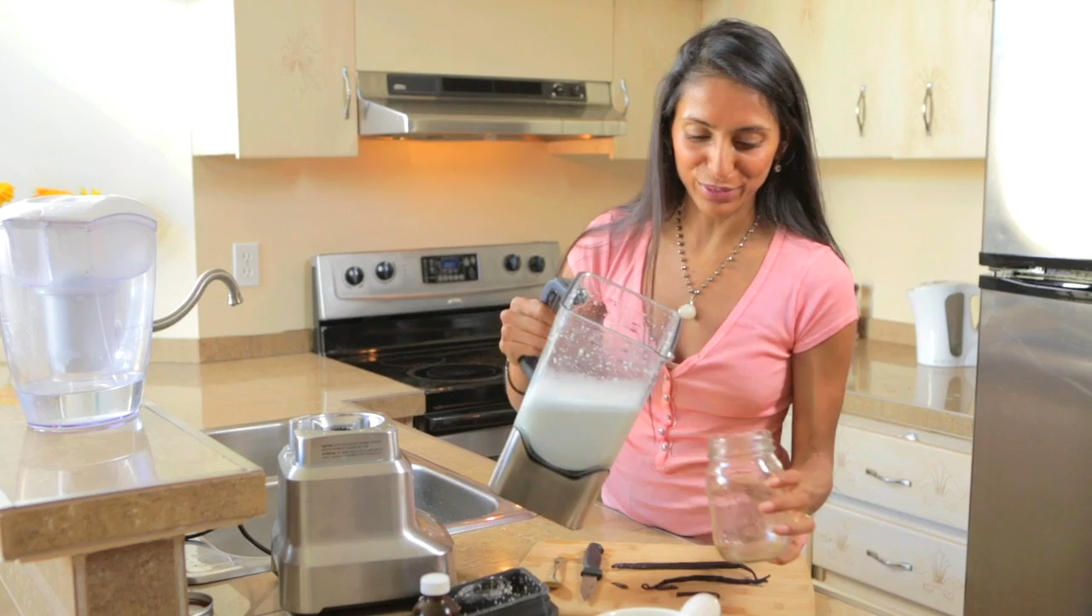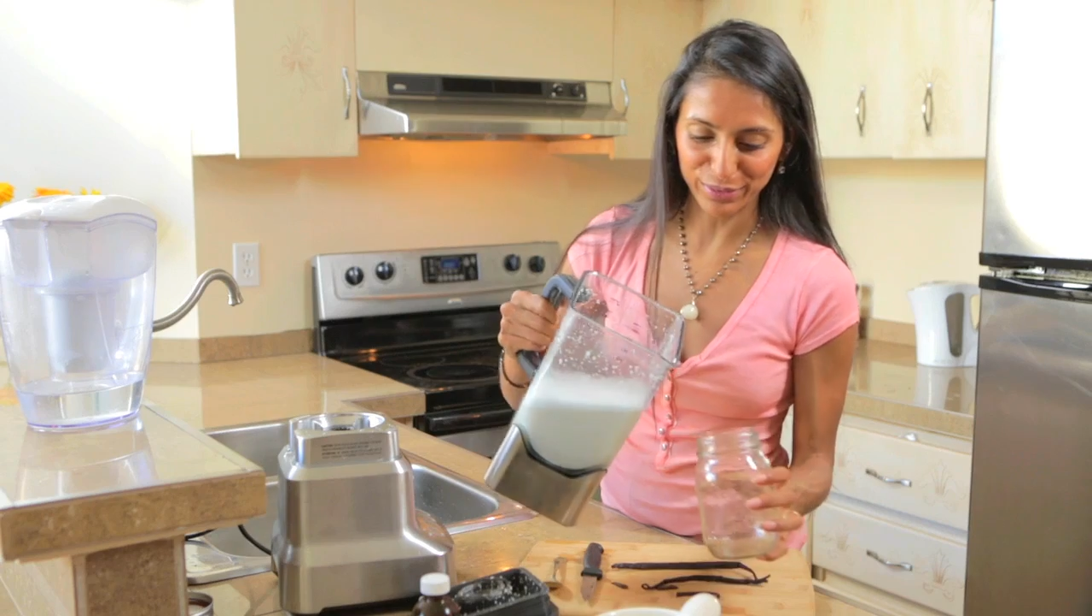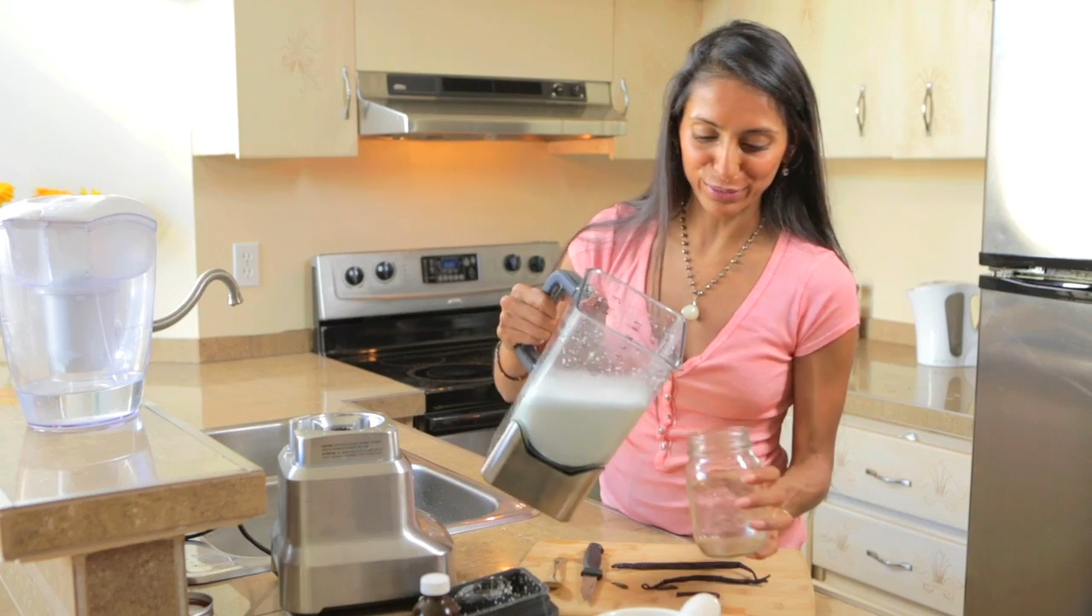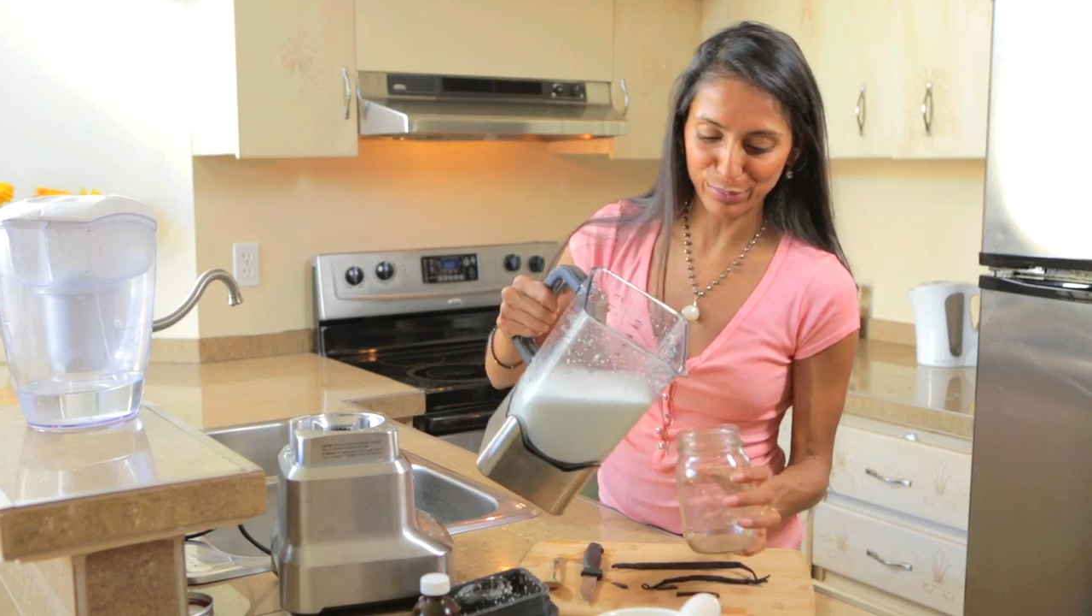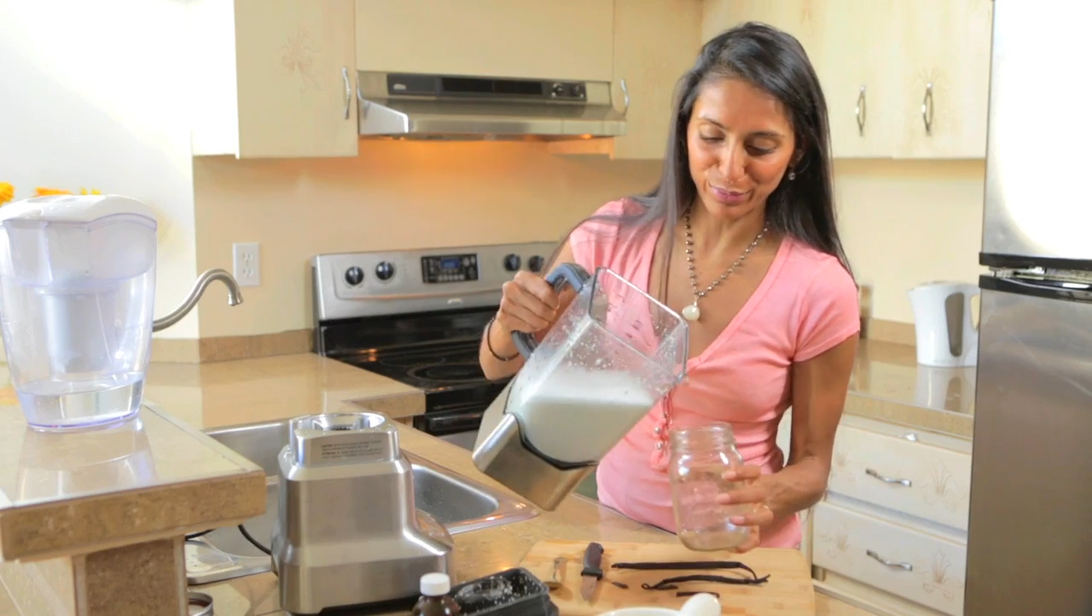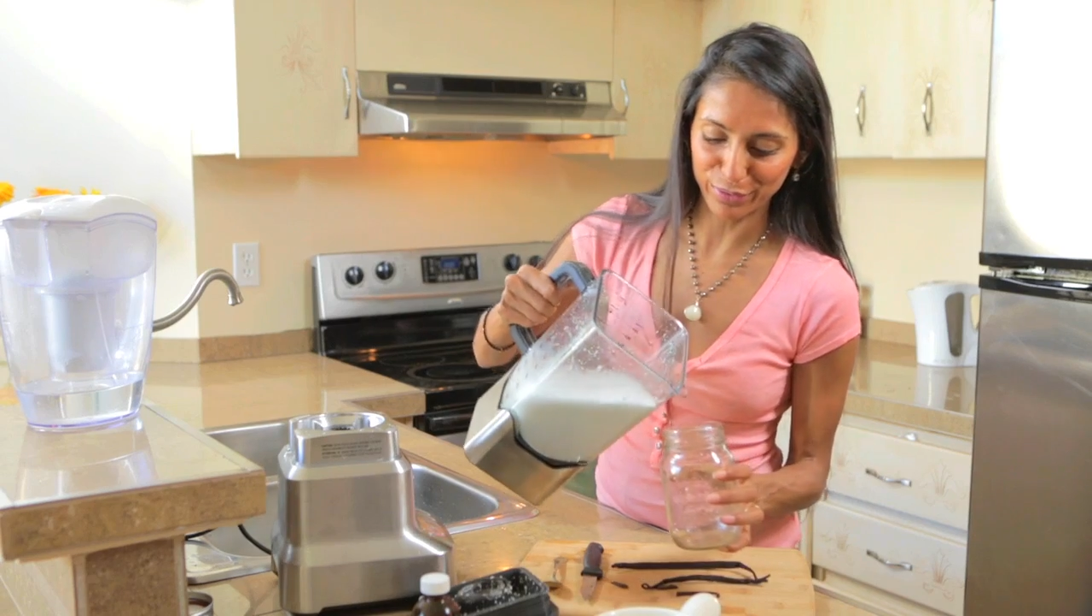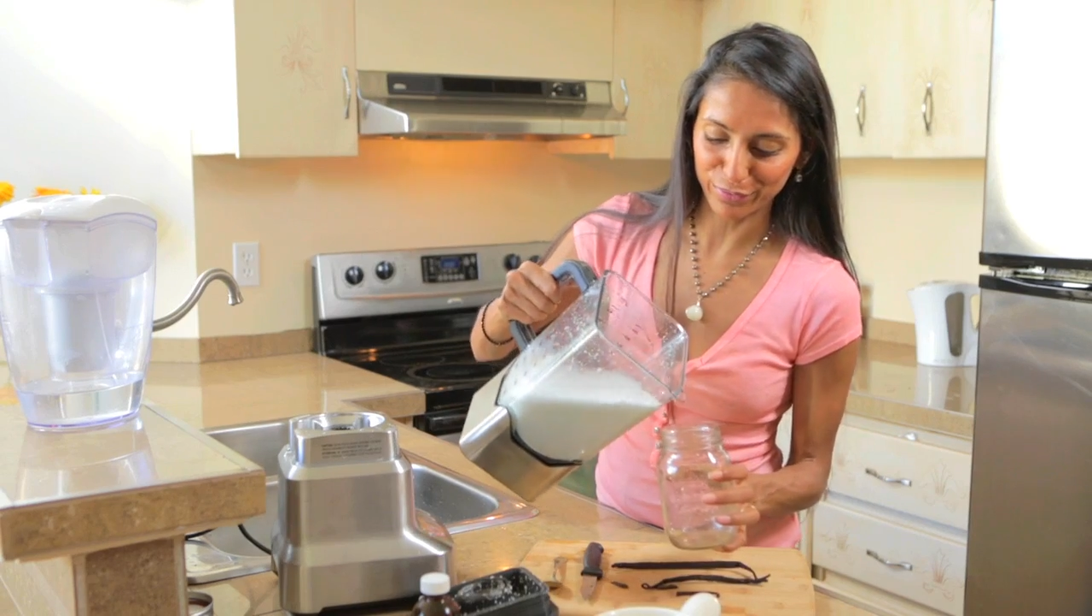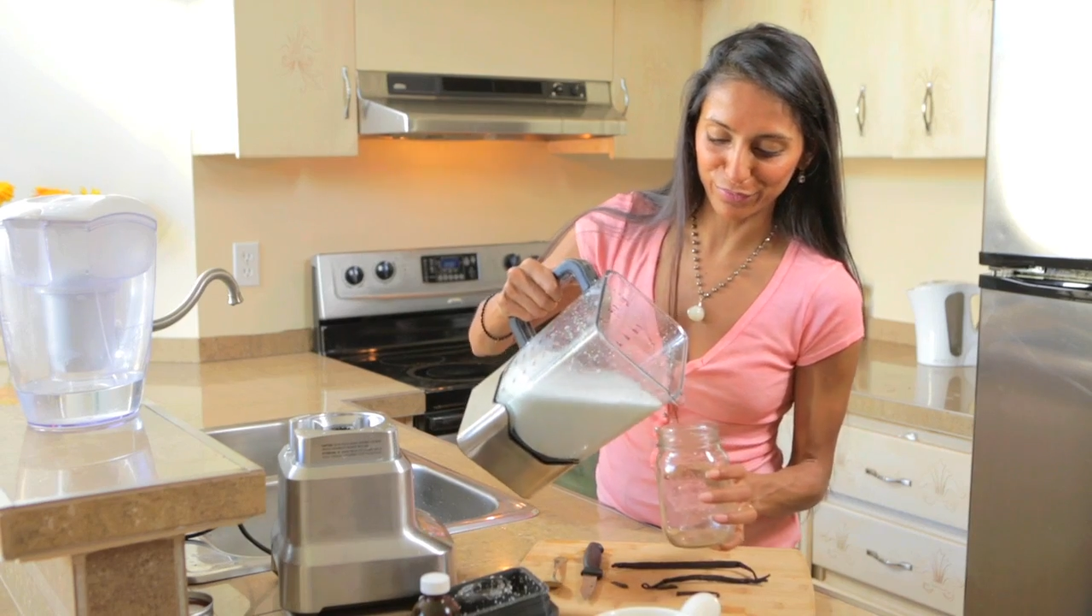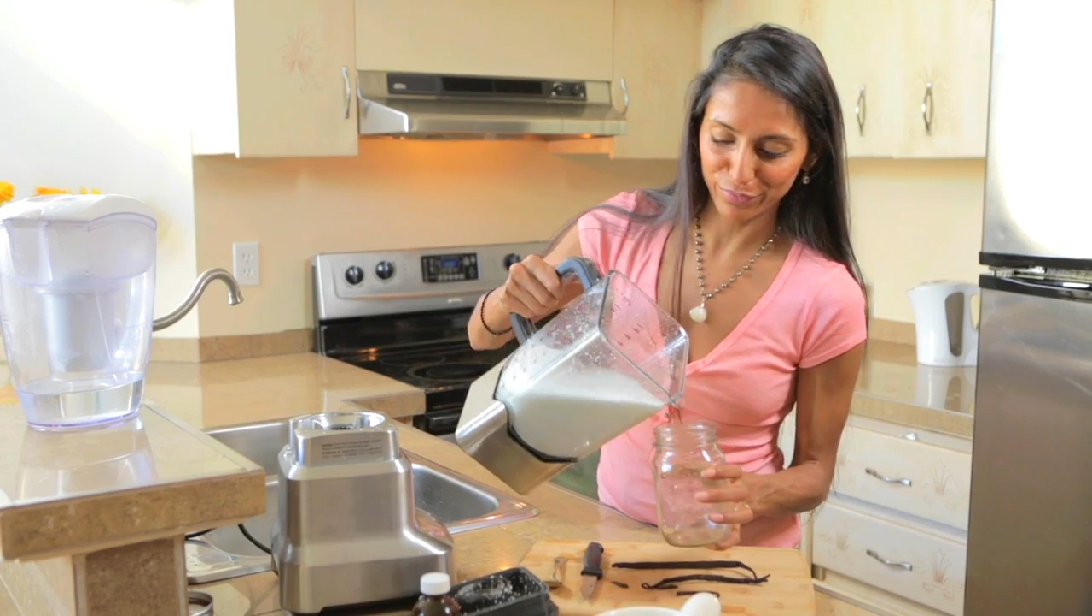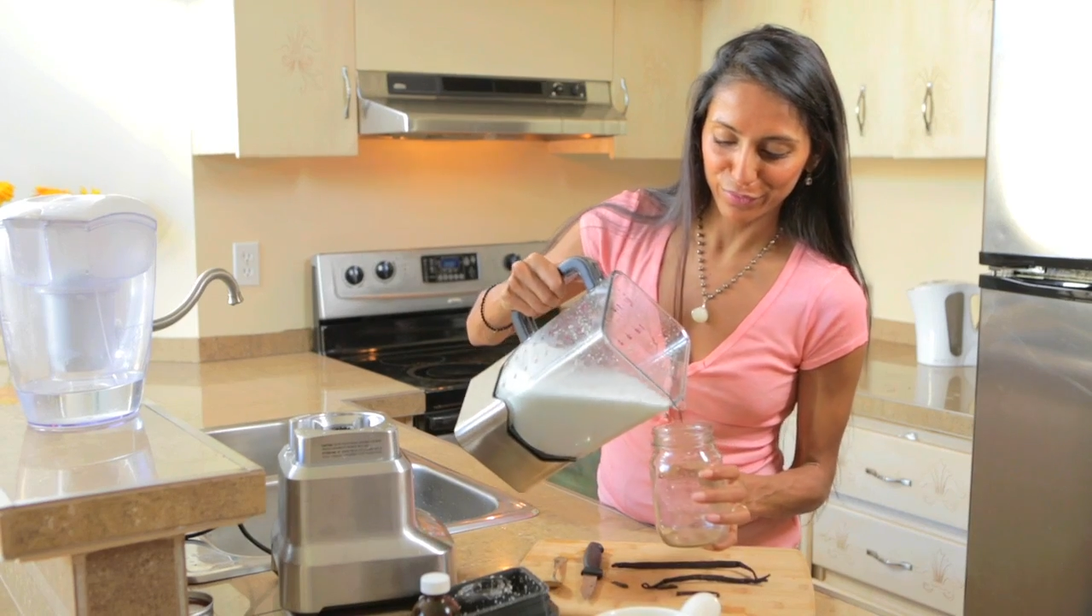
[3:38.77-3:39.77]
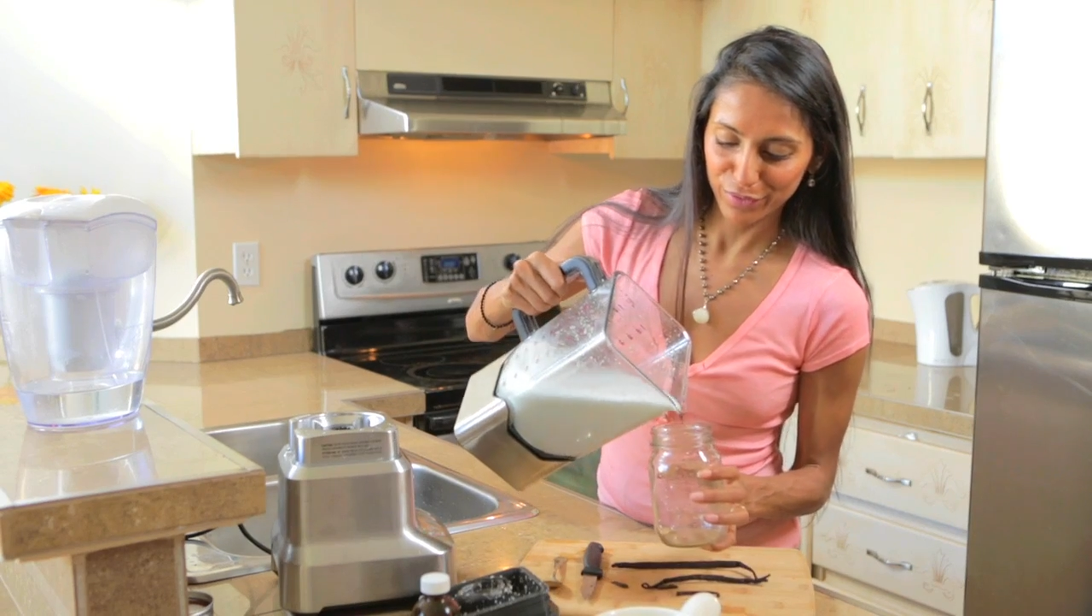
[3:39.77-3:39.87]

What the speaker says: with a little bit of